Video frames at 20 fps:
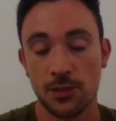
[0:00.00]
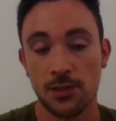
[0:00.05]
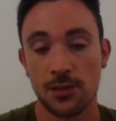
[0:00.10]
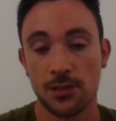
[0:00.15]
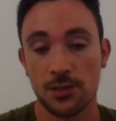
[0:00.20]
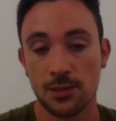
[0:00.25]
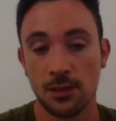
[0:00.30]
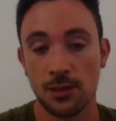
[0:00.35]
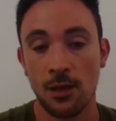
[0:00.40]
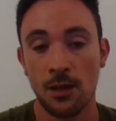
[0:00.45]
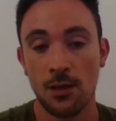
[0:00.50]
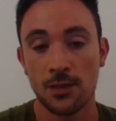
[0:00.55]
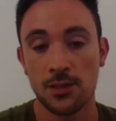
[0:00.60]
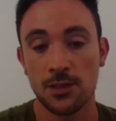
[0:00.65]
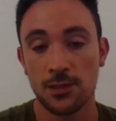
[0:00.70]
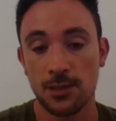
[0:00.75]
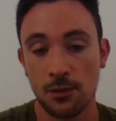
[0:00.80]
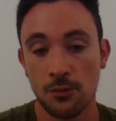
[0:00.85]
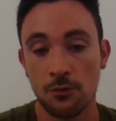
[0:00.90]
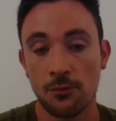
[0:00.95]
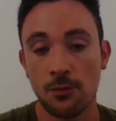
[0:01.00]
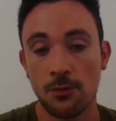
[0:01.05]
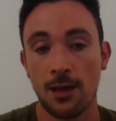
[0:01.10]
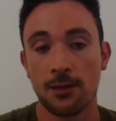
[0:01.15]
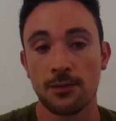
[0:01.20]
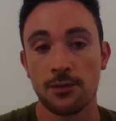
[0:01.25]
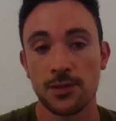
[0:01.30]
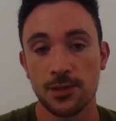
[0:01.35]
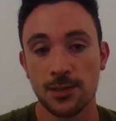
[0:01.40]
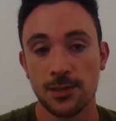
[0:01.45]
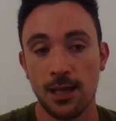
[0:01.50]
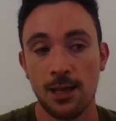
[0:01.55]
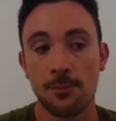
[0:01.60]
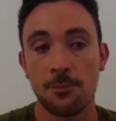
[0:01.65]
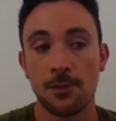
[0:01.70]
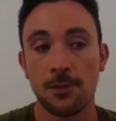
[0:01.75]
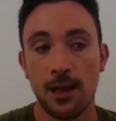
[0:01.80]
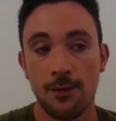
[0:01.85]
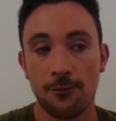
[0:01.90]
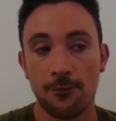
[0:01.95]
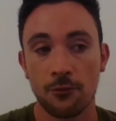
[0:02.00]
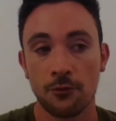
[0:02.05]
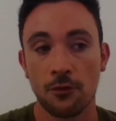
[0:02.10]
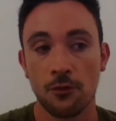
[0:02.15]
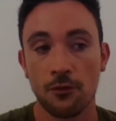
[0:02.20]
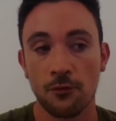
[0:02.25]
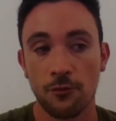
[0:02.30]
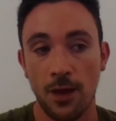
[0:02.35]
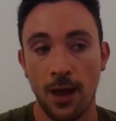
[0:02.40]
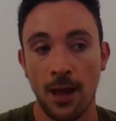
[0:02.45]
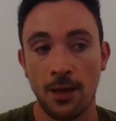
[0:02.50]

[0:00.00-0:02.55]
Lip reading: this still had the same level of